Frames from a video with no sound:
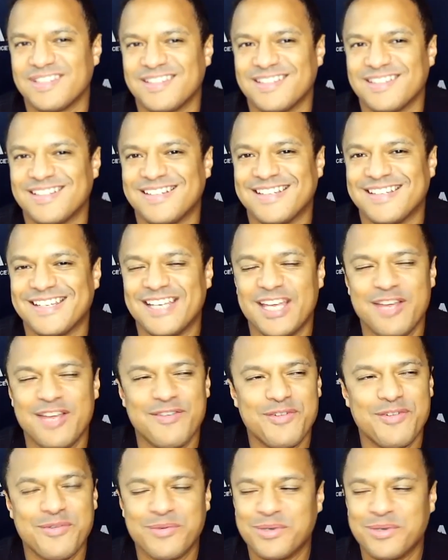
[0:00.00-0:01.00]
Like,
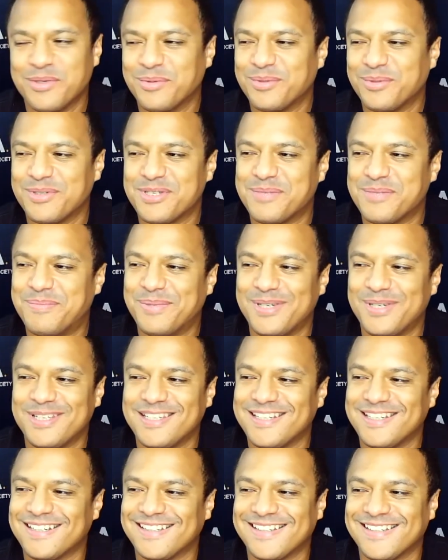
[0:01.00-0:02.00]
everyone was
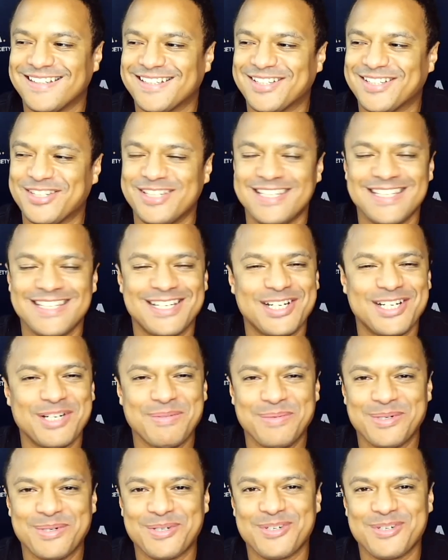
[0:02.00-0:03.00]
building like an
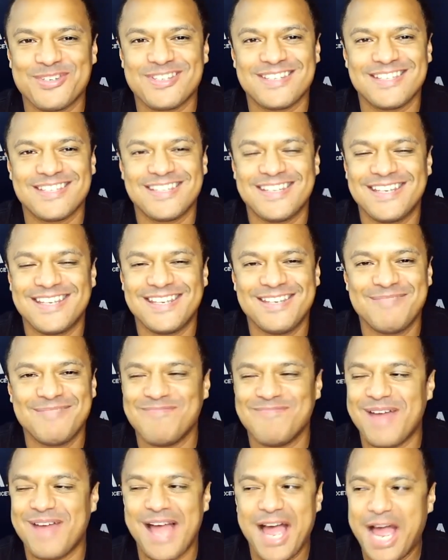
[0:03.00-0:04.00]
e-commerce
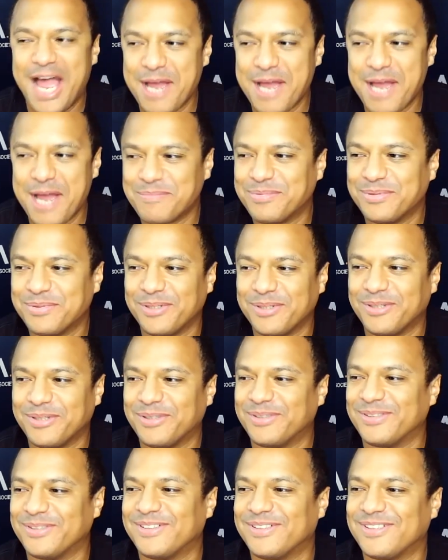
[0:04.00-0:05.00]
app
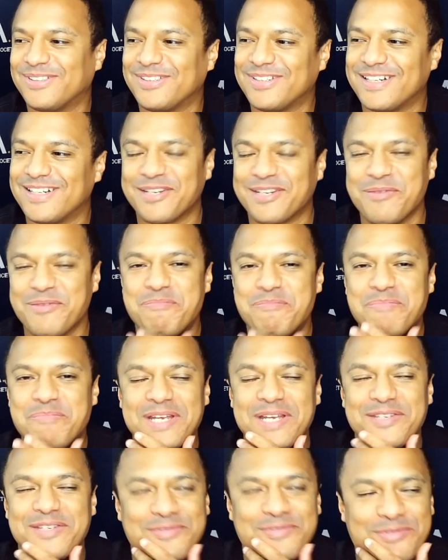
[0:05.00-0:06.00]
or, or like a
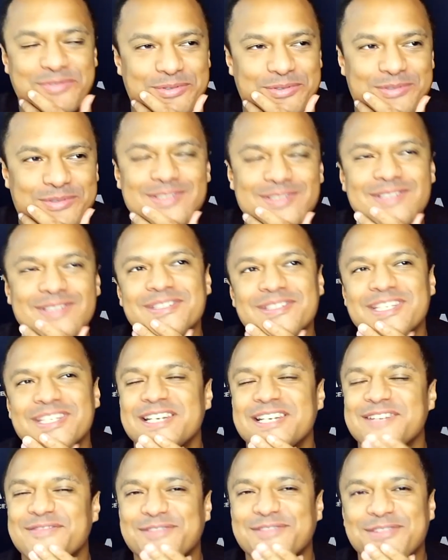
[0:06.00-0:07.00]
pet food
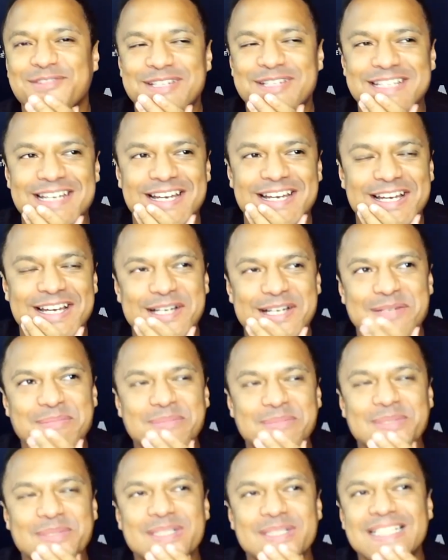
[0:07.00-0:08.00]
delivery app.
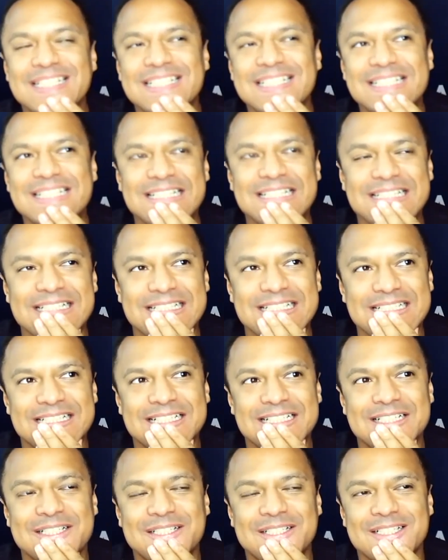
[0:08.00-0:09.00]

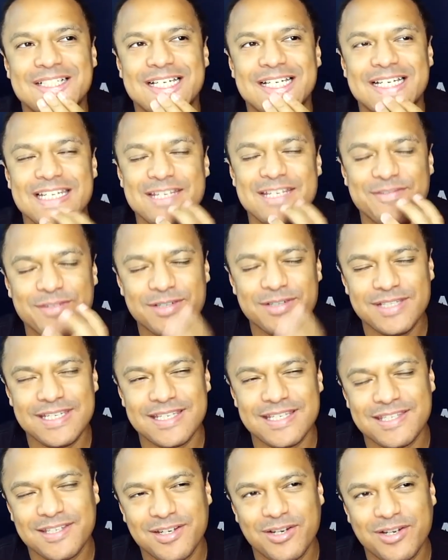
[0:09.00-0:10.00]
Uh, and even
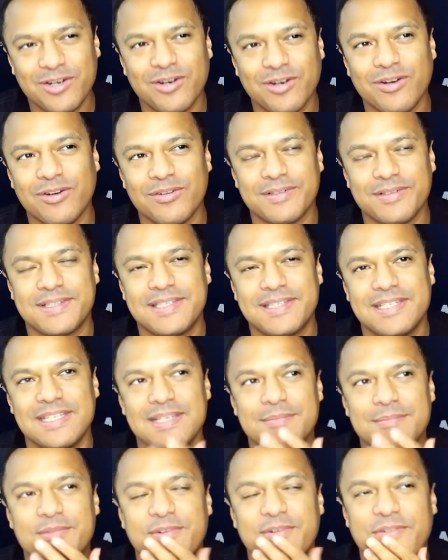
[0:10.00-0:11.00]
this core
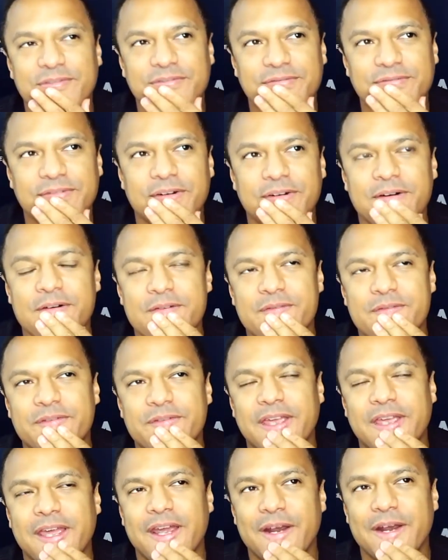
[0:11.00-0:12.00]
team of, of
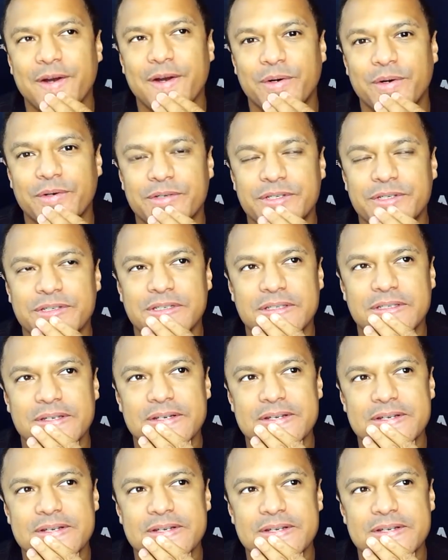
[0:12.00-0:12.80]
Kairos,